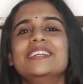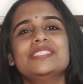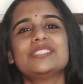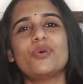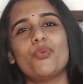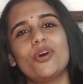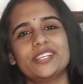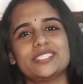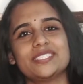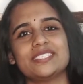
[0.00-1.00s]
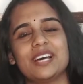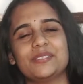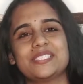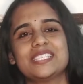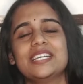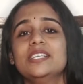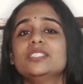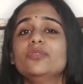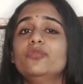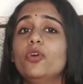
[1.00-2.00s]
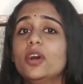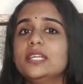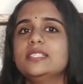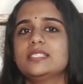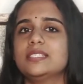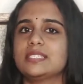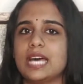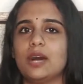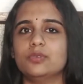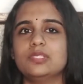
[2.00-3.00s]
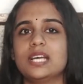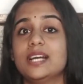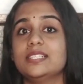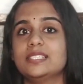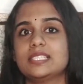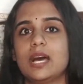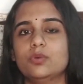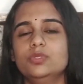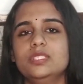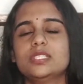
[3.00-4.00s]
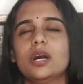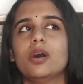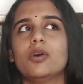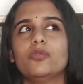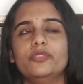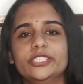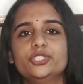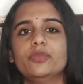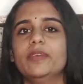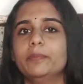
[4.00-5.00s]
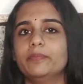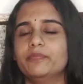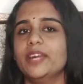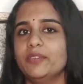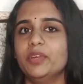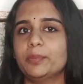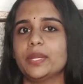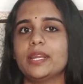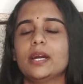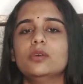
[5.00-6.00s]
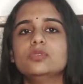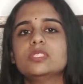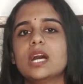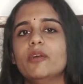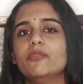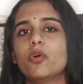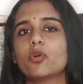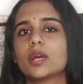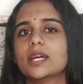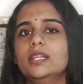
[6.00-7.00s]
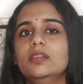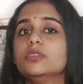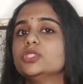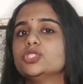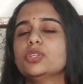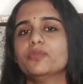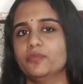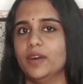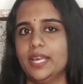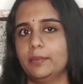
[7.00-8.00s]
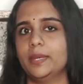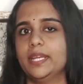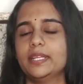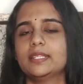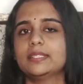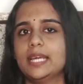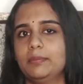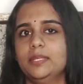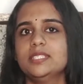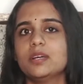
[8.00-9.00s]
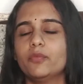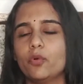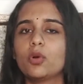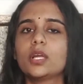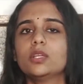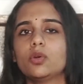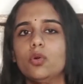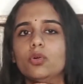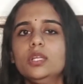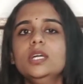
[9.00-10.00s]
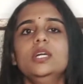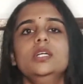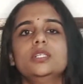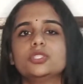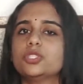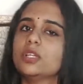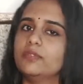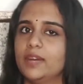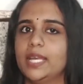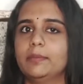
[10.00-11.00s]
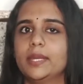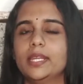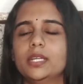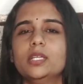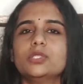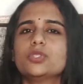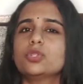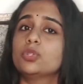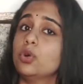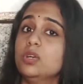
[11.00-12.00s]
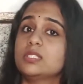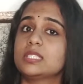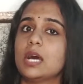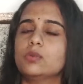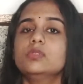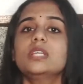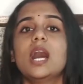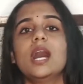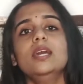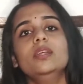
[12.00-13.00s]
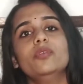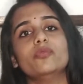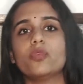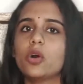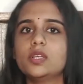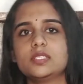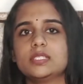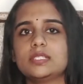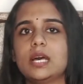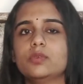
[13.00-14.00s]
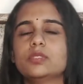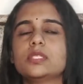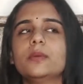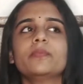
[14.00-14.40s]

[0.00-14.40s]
So voiced sounds. So voiced sounds are the sounds which when we pronounce, our vocal should vibrate. That means our vocal cord should vibrate. So those sounds are voiced sounds.